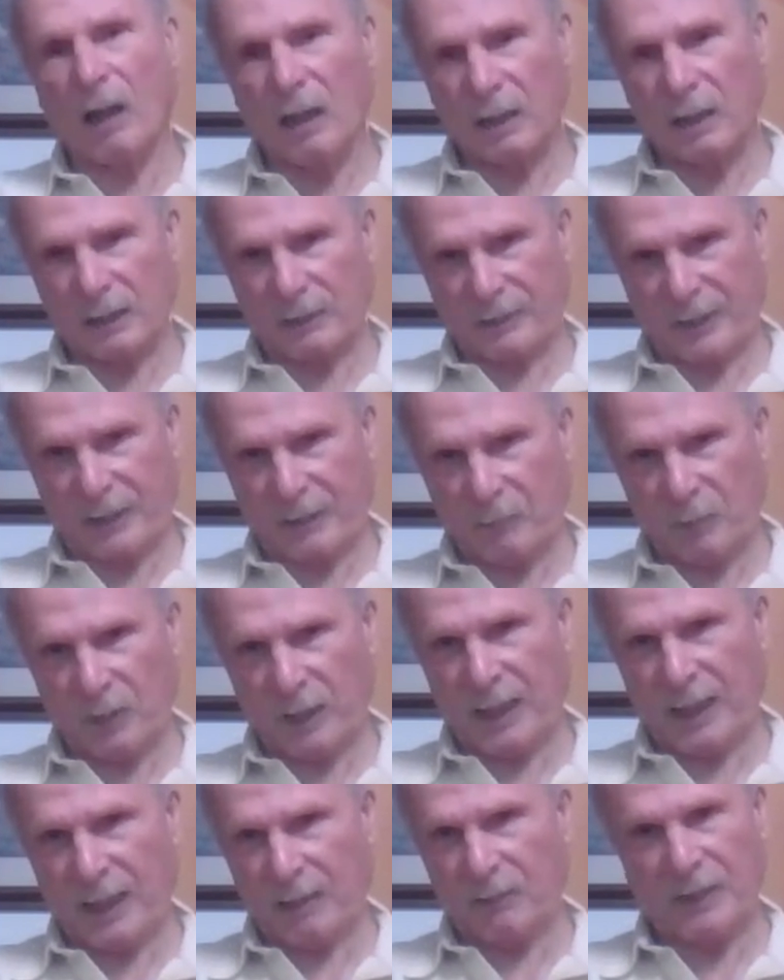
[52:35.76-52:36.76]
all of them
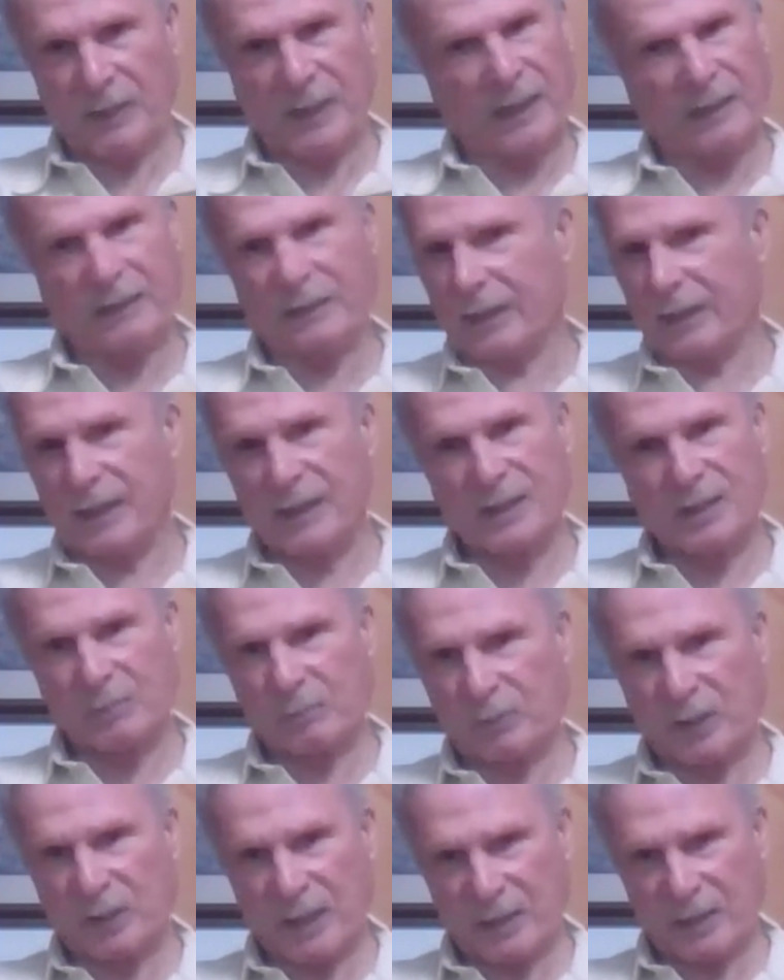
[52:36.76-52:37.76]
went out without any
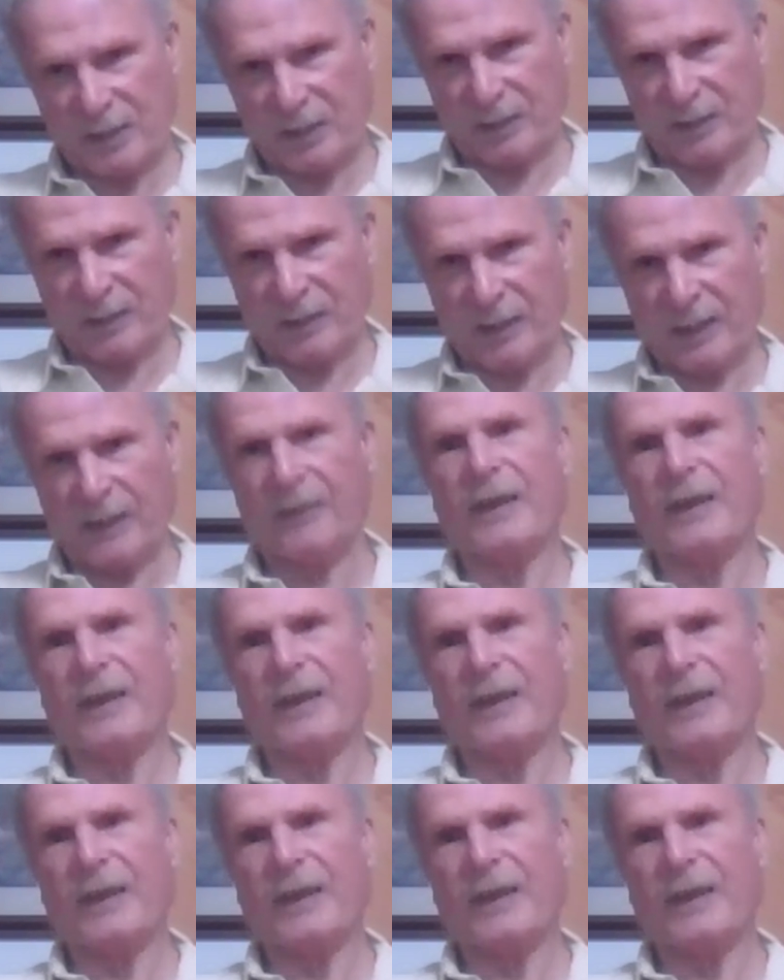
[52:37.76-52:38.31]
suppression.